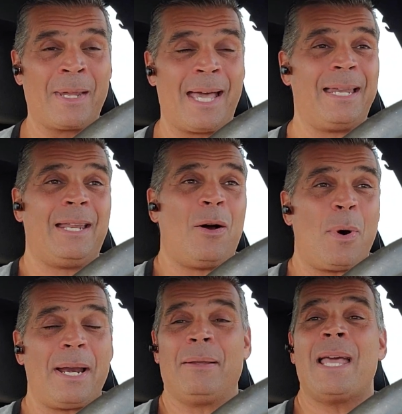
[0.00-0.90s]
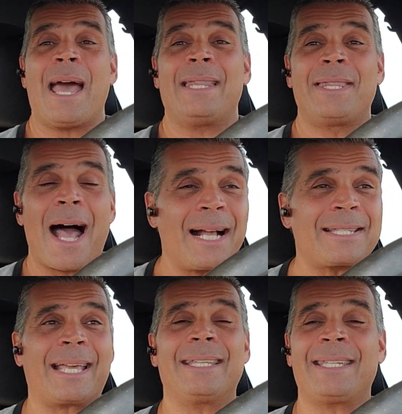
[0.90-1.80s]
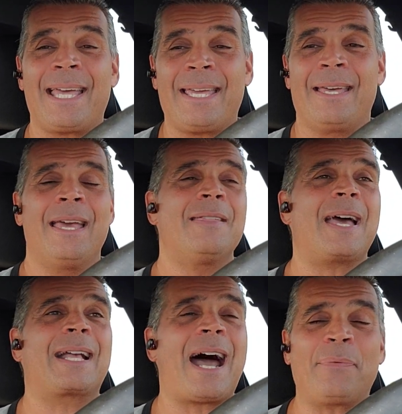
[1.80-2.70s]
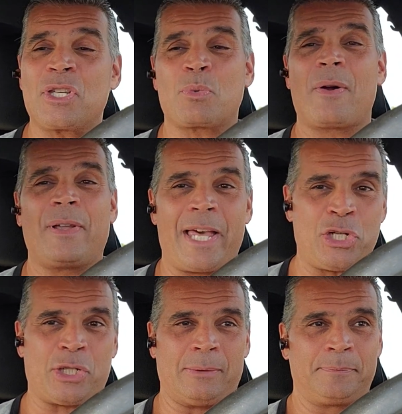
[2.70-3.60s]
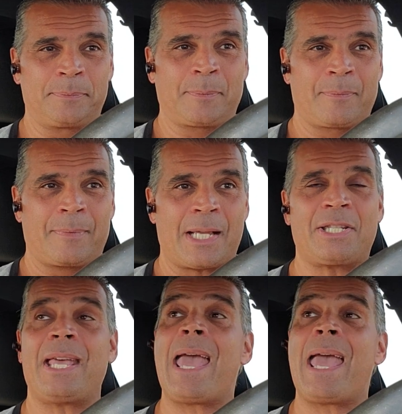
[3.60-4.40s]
And you know what? And docs, I can tell you that got this revelation that say,